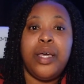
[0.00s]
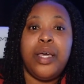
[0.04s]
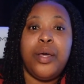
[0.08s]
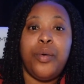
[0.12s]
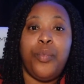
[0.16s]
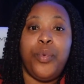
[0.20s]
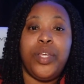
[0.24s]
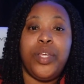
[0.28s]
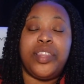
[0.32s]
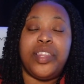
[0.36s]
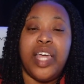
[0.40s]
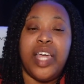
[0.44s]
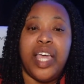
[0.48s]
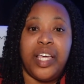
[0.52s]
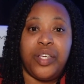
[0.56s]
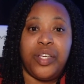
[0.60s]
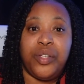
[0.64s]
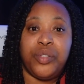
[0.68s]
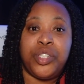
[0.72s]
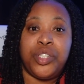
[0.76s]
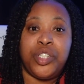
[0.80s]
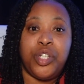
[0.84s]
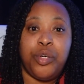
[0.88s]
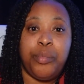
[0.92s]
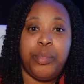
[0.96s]
We thank you
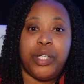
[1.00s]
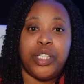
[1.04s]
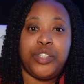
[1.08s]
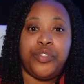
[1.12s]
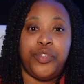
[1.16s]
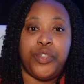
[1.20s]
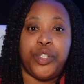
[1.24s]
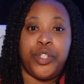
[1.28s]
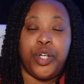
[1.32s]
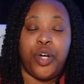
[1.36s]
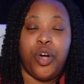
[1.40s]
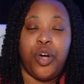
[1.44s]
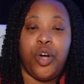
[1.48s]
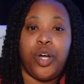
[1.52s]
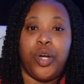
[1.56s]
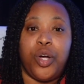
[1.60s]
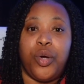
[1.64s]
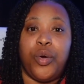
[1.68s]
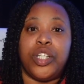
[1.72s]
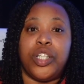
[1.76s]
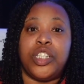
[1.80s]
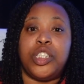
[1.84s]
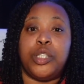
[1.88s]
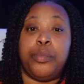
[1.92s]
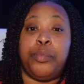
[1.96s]
so much for your
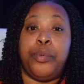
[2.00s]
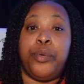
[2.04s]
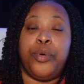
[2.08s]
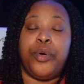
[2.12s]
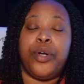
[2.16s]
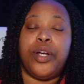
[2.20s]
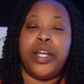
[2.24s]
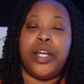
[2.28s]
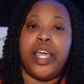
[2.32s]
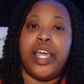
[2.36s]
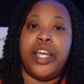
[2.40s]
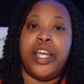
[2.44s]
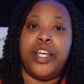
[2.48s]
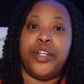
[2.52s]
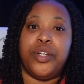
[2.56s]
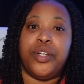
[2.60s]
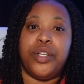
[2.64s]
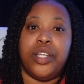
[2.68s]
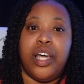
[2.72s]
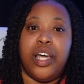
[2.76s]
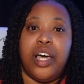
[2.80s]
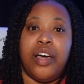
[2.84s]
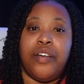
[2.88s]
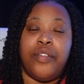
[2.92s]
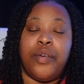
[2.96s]
ongoing support and your
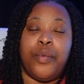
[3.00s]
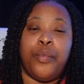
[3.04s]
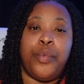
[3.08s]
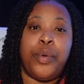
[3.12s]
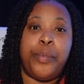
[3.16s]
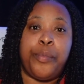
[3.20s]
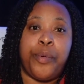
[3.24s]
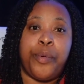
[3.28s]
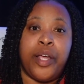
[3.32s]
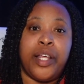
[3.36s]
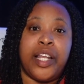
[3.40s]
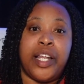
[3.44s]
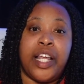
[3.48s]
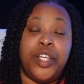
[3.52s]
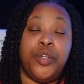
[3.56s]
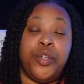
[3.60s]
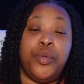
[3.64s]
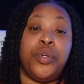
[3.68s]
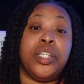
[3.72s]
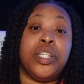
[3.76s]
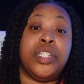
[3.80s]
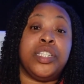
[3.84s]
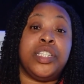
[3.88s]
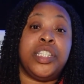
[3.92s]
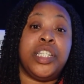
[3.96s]
love, and we pray that you
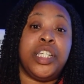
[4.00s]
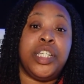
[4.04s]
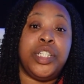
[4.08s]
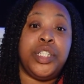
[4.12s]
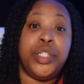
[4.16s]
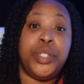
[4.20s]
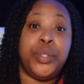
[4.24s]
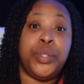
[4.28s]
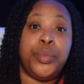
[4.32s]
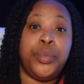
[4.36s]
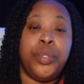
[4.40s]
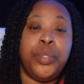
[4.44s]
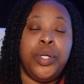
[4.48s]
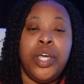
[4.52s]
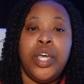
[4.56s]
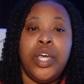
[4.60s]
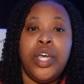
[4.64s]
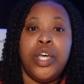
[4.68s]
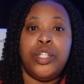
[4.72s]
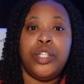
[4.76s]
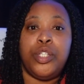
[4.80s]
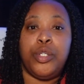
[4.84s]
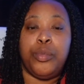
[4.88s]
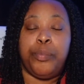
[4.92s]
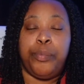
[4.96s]
continue
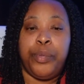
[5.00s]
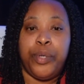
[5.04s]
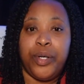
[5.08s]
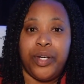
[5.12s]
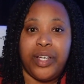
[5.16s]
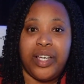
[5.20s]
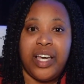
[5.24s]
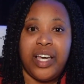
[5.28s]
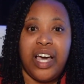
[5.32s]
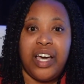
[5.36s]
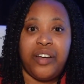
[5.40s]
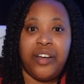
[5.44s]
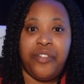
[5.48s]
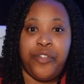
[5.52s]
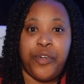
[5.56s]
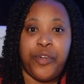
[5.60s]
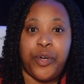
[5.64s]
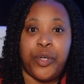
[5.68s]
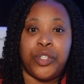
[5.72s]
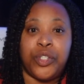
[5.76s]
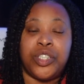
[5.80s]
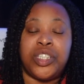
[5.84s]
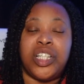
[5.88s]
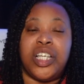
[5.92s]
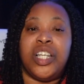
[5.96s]
to put God
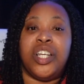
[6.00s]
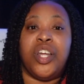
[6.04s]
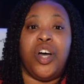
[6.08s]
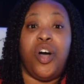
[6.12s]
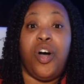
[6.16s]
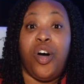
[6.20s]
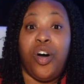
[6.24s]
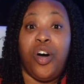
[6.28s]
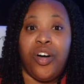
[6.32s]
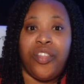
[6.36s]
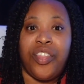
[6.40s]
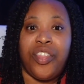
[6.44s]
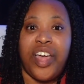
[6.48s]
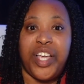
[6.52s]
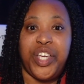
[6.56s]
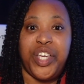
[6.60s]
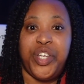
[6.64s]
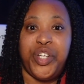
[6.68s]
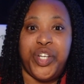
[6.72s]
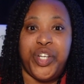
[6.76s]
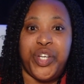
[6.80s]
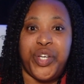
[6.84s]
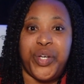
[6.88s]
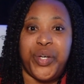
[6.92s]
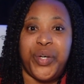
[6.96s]
first in all that you
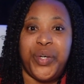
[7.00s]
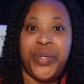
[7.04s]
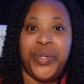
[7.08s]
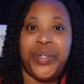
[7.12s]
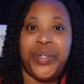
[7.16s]
do.